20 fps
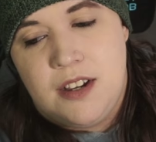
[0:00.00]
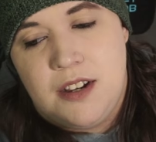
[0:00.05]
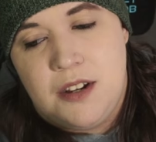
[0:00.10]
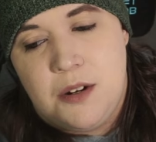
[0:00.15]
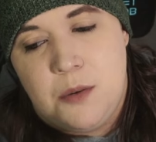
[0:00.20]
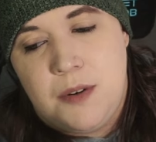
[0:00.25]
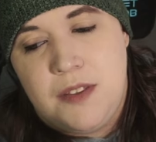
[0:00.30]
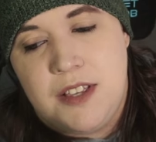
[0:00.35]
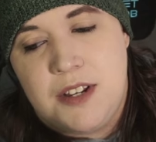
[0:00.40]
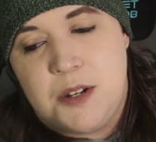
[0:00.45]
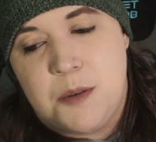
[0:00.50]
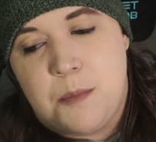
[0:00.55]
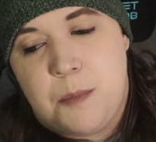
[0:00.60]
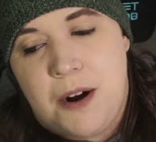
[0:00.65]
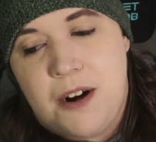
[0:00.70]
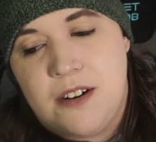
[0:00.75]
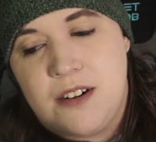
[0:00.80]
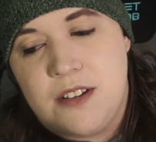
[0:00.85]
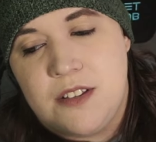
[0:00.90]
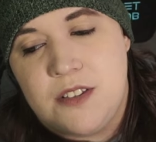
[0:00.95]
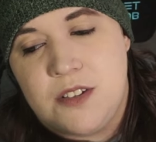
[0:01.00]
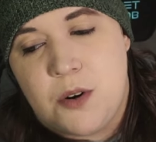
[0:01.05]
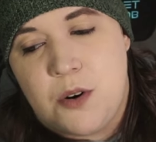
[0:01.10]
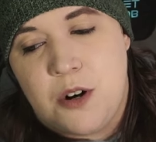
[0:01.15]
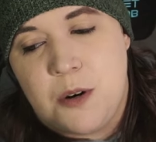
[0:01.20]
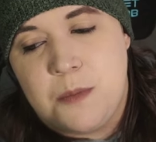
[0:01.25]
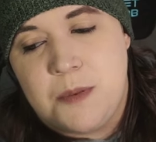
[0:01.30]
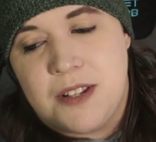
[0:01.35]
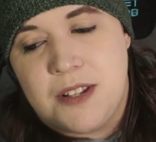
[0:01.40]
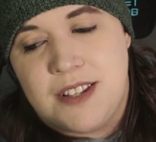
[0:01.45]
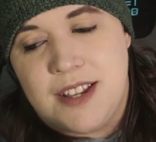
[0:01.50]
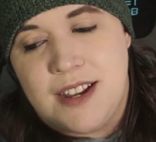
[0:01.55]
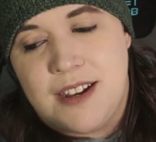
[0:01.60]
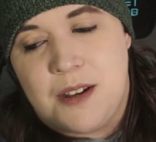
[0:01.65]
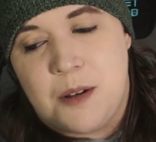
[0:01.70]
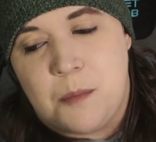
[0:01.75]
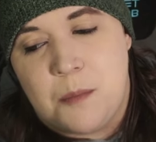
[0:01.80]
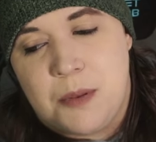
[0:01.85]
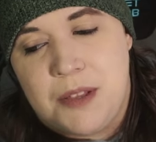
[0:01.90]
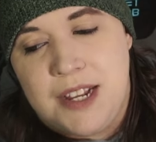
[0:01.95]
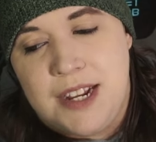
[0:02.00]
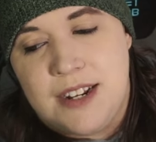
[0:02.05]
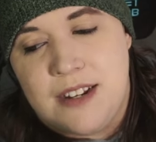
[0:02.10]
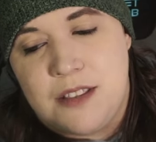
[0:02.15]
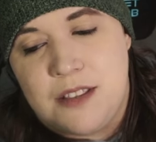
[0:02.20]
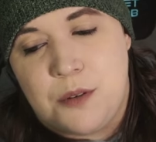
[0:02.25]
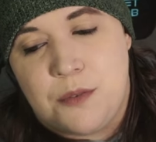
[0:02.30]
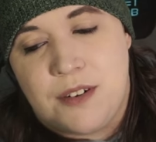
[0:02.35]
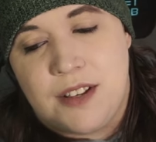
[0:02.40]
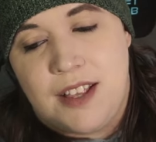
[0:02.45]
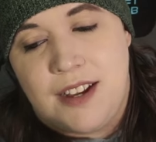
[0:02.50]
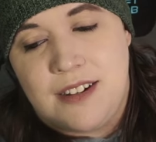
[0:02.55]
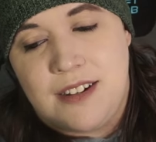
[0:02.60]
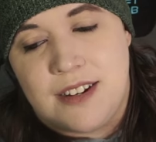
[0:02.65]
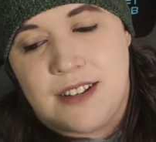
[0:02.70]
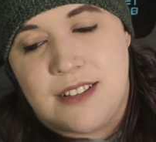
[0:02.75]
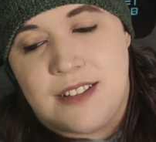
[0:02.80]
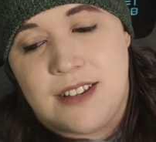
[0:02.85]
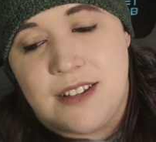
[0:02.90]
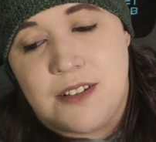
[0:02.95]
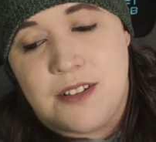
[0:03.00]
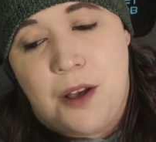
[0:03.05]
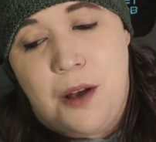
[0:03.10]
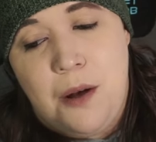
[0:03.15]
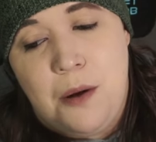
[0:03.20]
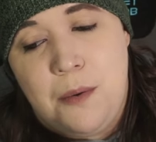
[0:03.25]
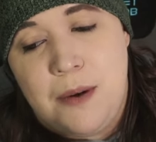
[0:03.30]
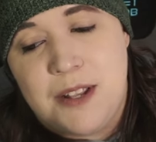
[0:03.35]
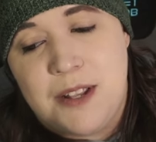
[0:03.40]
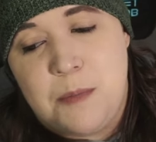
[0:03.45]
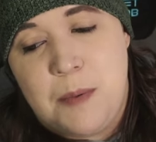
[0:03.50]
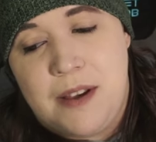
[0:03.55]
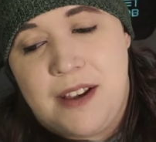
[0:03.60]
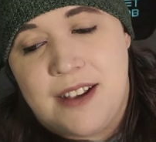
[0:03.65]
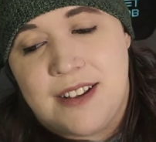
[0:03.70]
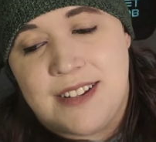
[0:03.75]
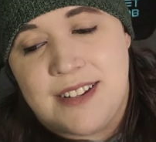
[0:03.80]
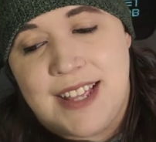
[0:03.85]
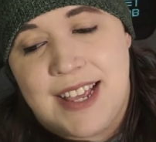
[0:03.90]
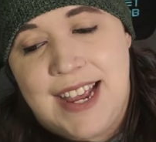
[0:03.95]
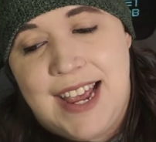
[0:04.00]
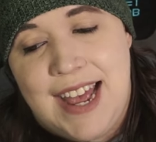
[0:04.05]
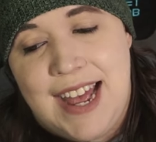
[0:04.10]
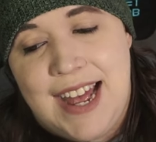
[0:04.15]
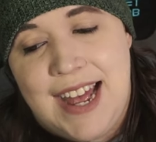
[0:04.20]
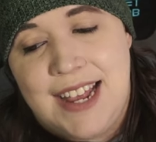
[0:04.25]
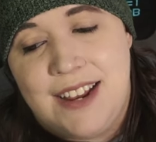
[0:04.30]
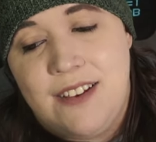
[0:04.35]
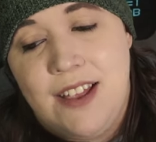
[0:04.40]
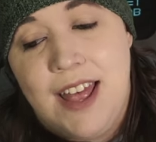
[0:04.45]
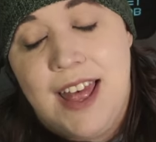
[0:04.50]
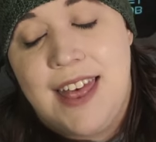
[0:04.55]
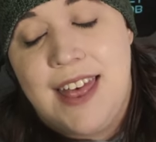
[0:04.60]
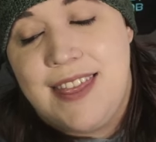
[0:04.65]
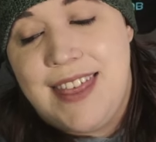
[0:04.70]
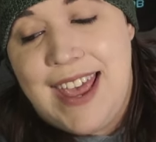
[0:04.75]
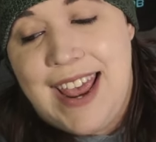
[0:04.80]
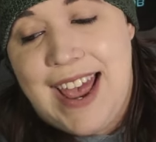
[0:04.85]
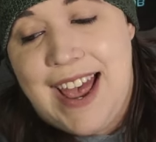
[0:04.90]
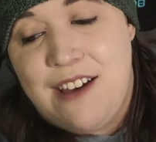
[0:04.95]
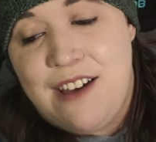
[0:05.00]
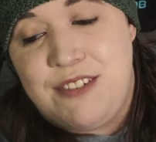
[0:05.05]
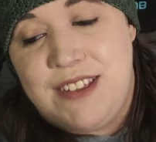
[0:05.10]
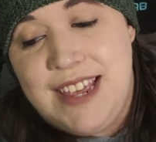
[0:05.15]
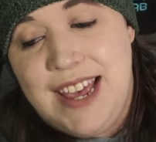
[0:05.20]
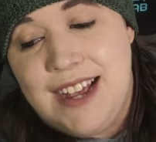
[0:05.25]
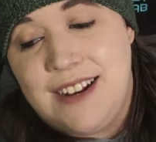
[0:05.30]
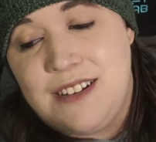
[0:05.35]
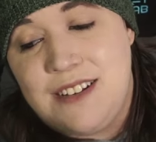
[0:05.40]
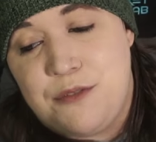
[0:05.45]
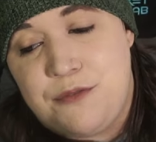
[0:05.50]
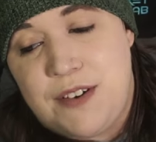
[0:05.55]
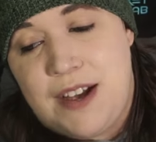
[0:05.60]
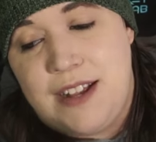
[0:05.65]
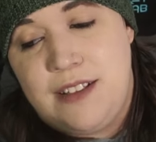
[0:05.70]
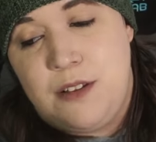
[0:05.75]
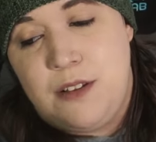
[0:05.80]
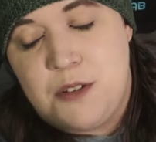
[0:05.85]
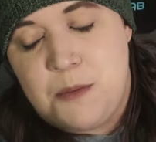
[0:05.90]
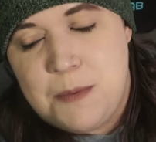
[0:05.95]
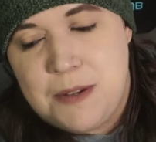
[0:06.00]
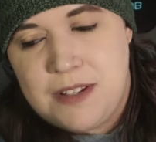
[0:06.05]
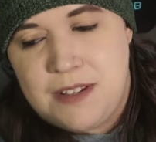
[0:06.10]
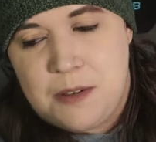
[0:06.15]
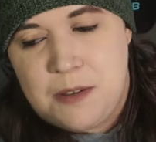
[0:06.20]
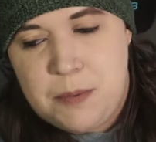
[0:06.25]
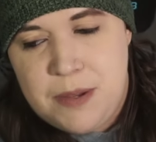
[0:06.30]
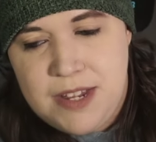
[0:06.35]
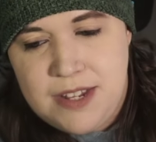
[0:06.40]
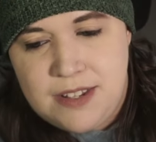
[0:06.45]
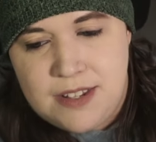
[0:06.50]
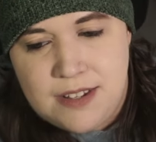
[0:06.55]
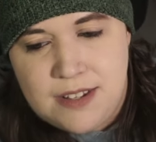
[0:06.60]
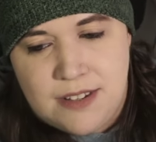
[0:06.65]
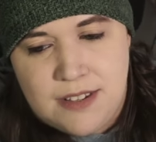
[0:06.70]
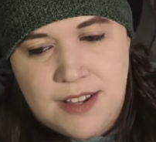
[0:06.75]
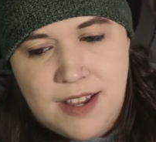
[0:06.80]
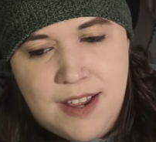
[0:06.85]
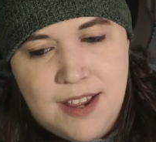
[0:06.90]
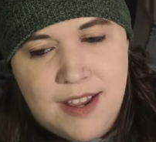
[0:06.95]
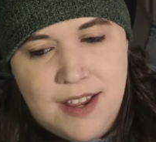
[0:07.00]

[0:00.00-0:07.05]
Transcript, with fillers: When the departed's corpse is incomplete, the reluctance is always because they had they have yet to find those missing pieces.